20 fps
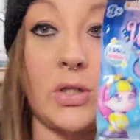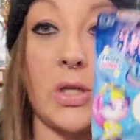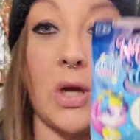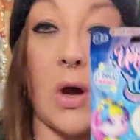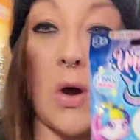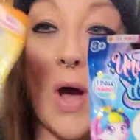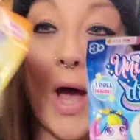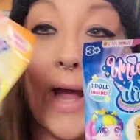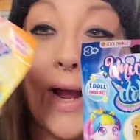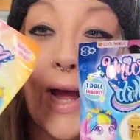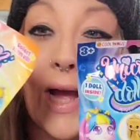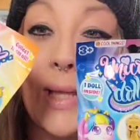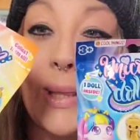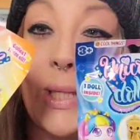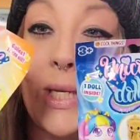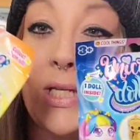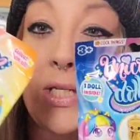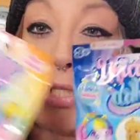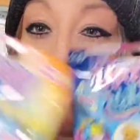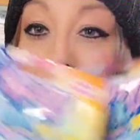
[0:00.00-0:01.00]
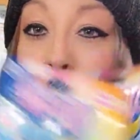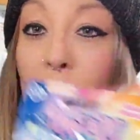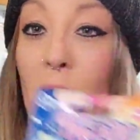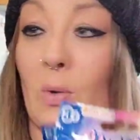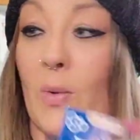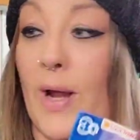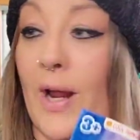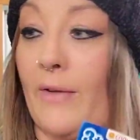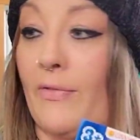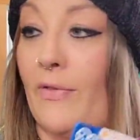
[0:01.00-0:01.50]
So I got these to put
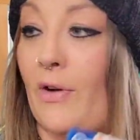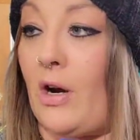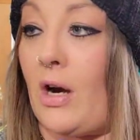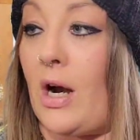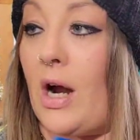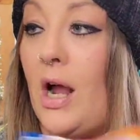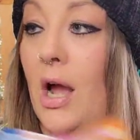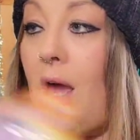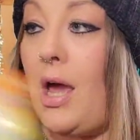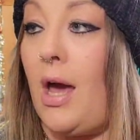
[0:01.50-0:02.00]
away for